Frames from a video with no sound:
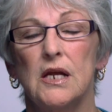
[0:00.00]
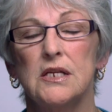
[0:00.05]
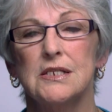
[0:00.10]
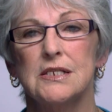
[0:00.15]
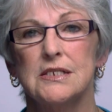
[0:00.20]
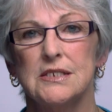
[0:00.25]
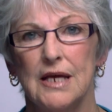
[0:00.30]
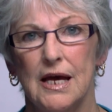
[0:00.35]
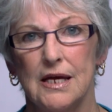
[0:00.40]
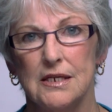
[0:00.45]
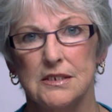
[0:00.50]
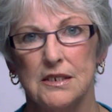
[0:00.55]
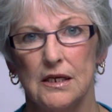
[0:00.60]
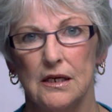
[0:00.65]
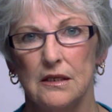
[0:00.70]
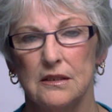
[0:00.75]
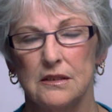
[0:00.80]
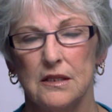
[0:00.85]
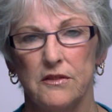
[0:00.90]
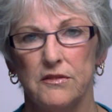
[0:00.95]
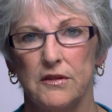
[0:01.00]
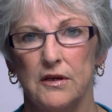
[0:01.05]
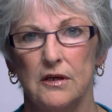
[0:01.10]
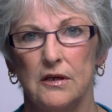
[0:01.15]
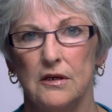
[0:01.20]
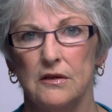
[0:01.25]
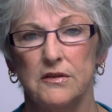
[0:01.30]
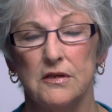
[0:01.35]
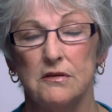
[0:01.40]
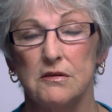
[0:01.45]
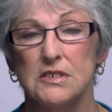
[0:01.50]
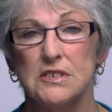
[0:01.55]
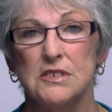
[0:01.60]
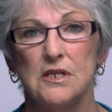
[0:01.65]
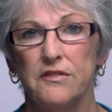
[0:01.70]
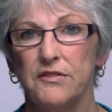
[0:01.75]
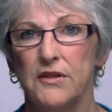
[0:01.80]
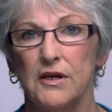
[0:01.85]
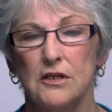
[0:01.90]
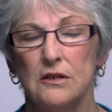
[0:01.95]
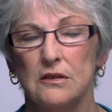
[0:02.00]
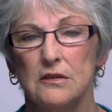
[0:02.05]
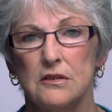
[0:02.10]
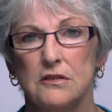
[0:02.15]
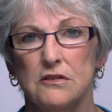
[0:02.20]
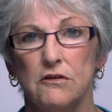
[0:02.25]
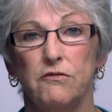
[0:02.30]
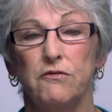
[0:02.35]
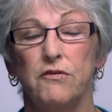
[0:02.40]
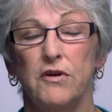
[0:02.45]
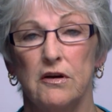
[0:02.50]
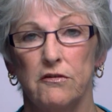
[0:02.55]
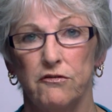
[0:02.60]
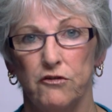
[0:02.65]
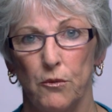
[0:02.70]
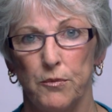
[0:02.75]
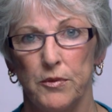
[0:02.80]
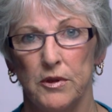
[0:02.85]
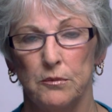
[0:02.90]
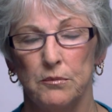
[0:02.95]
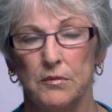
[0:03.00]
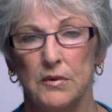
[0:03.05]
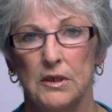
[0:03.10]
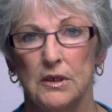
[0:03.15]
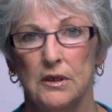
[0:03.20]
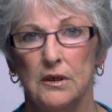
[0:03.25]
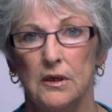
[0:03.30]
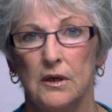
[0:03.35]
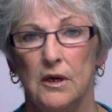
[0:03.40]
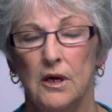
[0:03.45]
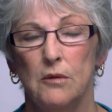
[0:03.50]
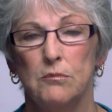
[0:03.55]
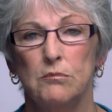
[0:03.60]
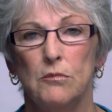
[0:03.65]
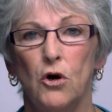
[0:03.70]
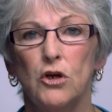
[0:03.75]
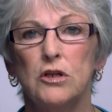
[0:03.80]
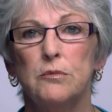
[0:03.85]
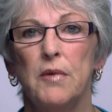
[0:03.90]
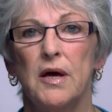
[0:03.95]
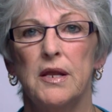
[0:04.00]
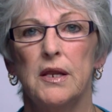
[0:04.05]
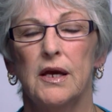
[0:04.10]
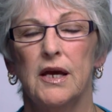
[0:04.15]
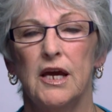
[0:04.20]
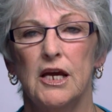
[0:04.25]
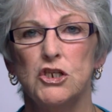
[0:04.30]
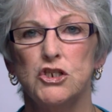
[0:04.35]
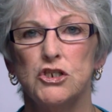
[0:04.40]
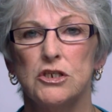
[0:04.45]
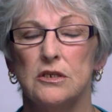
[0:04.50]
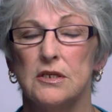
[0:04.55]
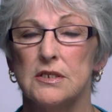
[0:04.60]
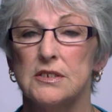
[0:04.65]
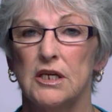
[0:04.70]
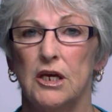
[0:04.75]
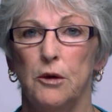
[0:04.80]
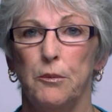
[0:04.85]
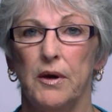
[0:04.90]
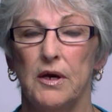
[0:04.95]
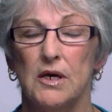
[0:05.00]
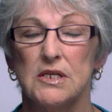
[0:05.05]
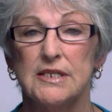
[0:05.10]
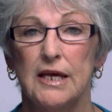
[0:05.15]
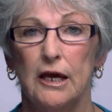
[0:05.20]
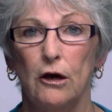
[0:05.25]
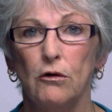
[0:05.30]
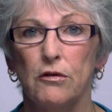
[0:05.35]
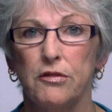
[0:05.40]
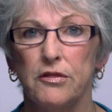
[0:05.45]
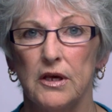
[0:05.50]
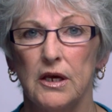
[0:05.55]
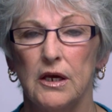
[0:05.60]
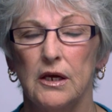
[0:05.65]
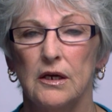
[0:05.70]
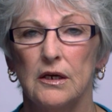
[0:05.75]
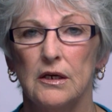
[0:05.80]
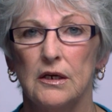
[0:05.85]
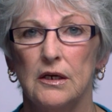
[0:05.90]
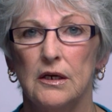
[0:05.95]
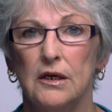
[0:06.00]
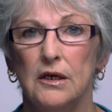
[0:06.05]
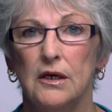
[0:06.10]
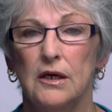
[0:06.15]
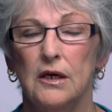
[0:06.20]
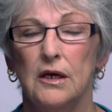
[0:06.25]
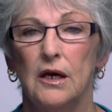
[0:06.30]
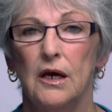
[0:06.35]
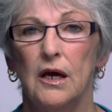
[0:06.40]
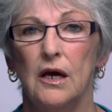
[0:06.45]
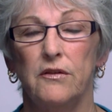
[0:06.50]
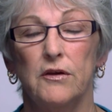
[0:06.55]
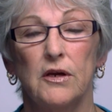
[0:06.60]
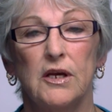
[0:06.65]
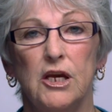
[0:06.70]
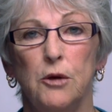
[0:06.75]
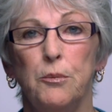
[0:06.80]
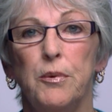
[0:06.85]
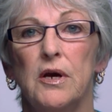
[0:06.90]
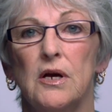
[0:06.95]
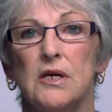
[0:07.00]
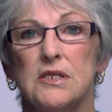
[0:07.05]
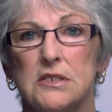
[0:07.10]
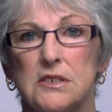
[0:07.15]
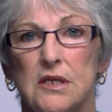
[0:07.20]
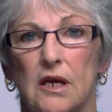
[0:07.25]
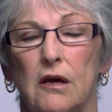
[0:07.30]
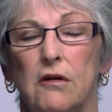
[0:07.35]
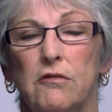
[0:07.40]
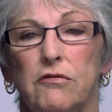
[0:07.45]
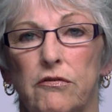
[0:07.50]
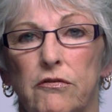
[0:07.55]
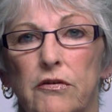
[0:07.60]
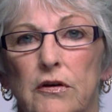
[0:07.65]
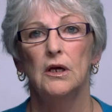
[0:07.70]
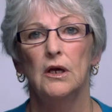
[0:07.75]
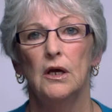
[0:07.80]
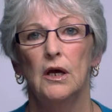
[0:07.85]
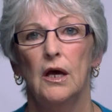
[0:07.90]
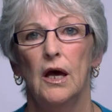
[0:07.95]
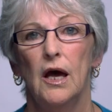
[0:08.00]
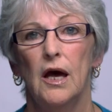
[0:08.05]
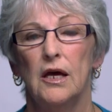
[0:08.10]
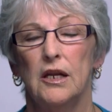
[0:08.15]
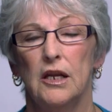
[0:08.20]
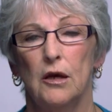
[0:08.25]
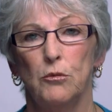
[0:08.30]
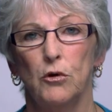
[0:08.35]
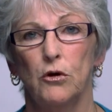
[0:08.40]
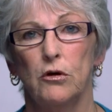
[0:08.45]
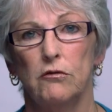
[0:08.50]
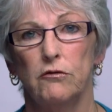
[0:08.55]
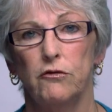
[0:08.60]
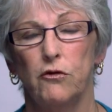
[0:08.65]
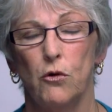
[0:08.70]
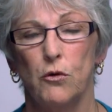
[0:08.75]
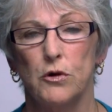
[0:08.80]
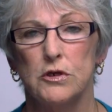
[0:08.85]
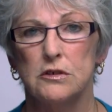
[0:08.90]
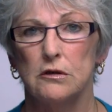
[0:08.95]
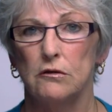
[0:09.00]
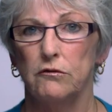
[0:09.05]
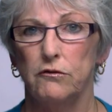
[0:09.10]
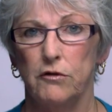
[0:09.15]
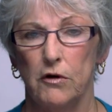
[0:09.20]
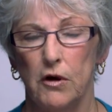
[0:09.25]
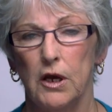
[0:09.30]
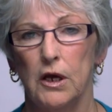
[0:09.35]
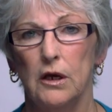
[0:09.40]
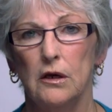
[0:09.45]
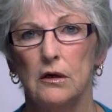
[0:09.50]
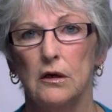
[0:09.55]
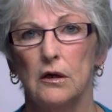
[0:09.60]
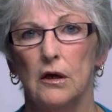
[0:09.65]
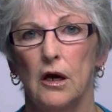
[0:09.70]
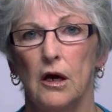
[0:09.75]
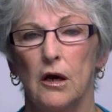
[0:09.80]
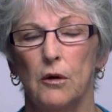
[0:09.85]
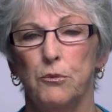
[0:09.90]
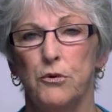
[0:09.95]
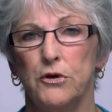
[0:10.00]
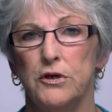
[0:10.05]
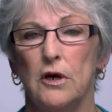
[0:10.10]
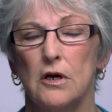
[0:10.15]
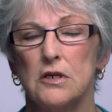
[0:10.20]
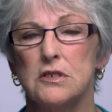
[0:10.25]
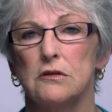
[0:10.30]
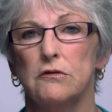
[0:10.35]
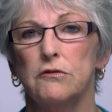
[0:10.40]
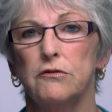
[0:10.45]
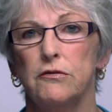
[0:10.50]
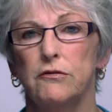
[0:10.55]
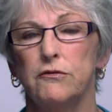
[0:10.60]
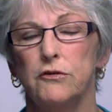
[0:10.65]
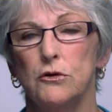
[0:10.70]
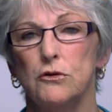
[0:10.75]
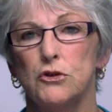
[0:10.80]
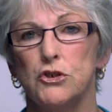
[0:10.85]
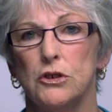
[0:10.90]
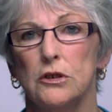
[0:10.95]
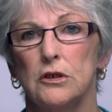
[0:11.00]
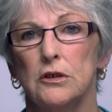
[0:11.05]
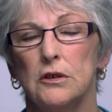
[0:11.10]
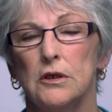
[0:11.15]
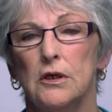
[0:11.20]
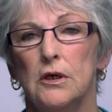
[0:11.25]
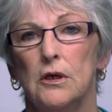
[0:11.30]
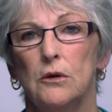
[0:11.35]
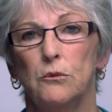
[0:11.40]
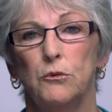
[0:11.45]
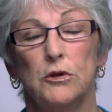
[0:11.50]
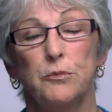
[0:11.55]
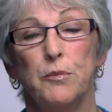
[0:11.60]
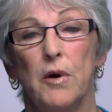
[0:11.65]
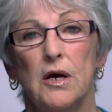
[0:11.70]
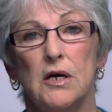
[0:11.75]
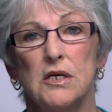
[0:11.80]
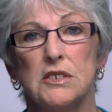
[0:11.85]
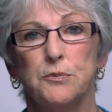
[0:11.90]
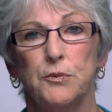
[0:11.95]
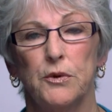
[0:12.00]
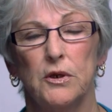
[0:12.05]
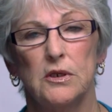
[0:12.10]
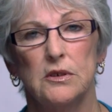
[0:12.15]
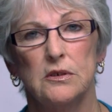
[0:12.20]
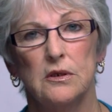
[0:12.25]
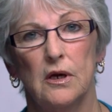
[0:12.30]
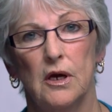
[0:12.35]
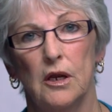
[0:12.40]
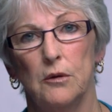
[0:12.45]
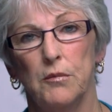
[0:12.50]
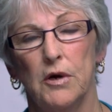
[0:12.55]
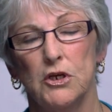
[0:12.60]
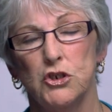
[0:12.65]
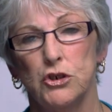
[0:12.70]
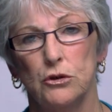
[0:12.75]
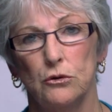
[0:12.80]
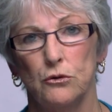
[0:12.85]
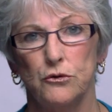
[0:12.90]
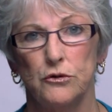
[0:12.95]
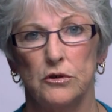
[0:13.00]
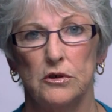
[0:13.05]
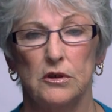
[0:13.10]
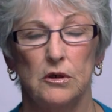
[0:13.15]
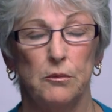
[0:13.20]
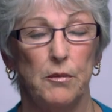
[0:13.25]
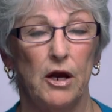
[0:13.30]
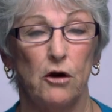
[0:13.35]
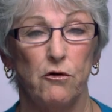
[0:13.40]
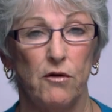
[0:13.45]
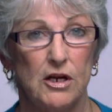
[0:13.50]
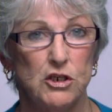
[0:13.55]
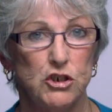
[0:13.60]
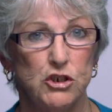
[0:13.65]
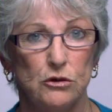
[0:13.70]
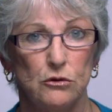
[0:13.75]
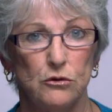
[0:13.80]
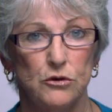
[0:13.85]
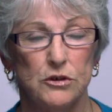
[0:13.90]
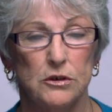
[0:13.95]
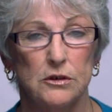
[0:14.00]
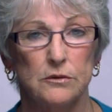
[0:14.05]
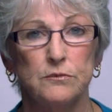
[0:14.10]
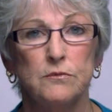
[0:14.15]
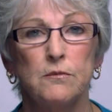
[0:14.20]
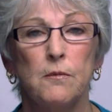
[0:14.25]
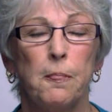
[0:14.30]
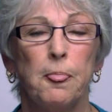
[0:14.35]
understanding that there is nothing to fear from them. Modern medication is keeping us healthy, and they're keeping us safe. And I'm looking forward to a very productive future with my husband and my children and my grandchildren.